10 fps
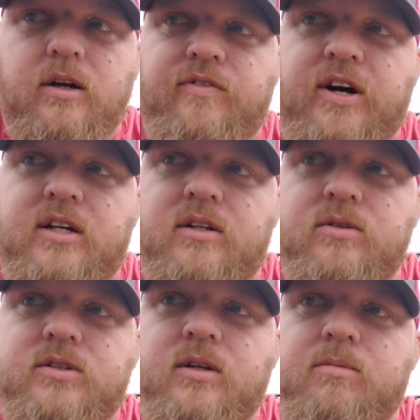If I could
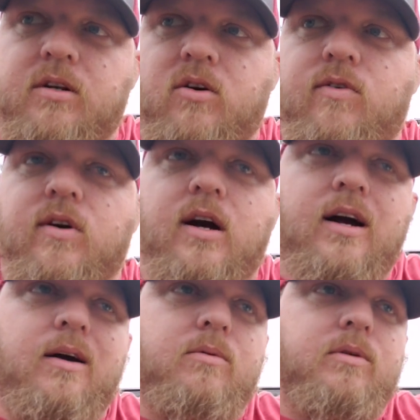do something over,
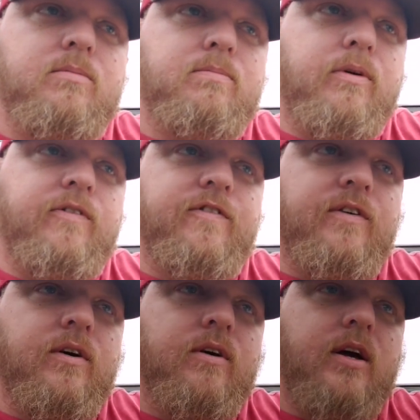I would
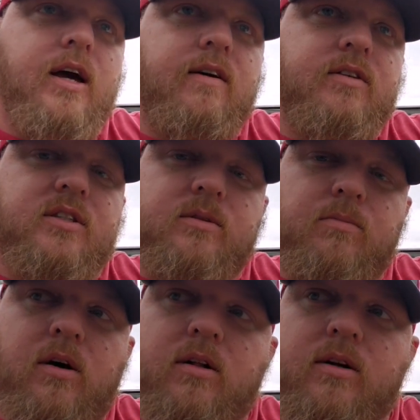prefer to have a
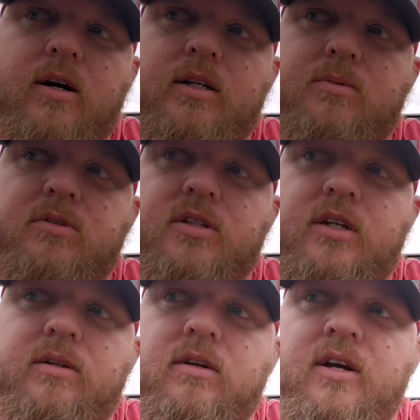smaller ice
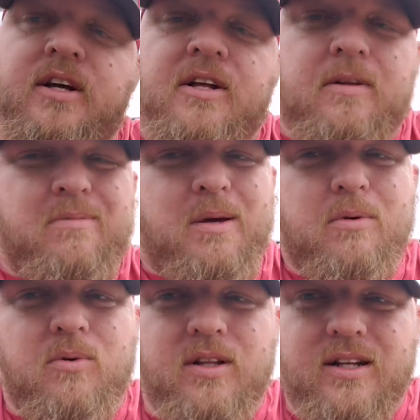machine,
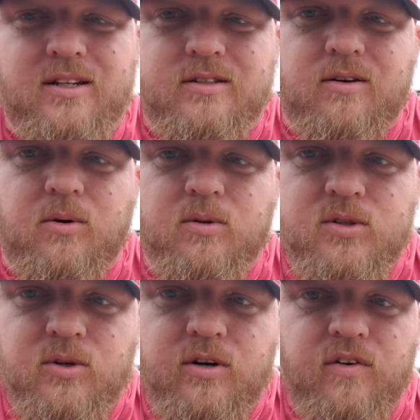maybe one that doesn't
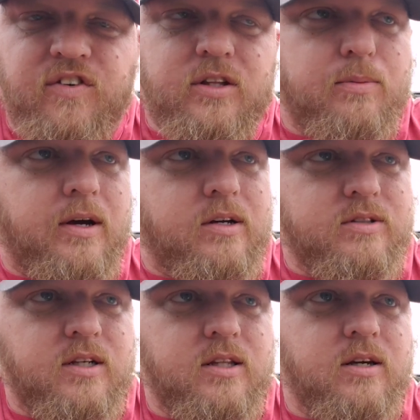hold 250
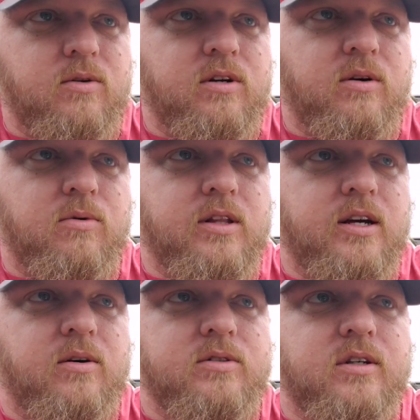pounds. I think, you know, one
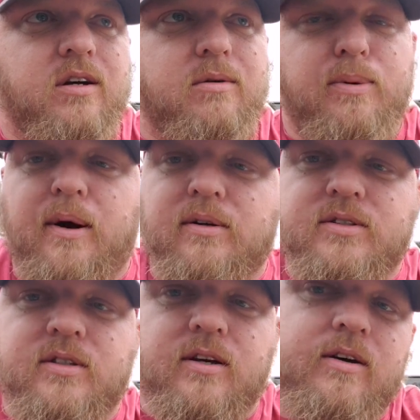that holds 100
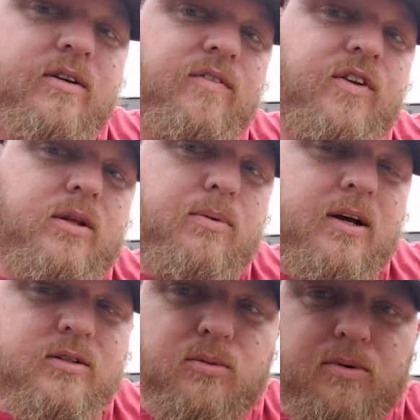pounds, 150
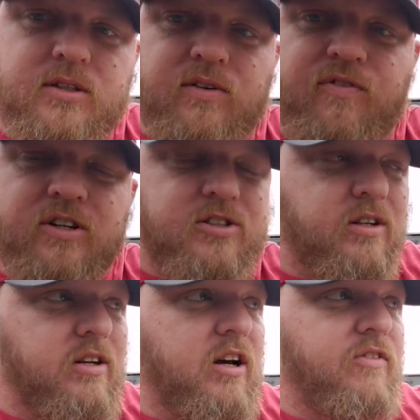pounds would be
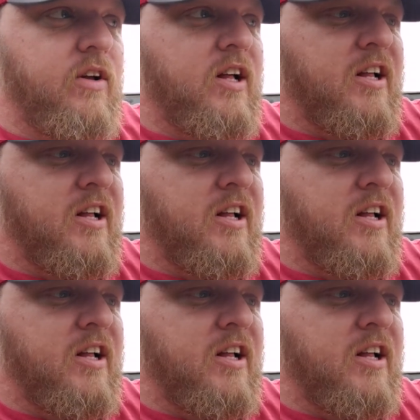sufficient enough.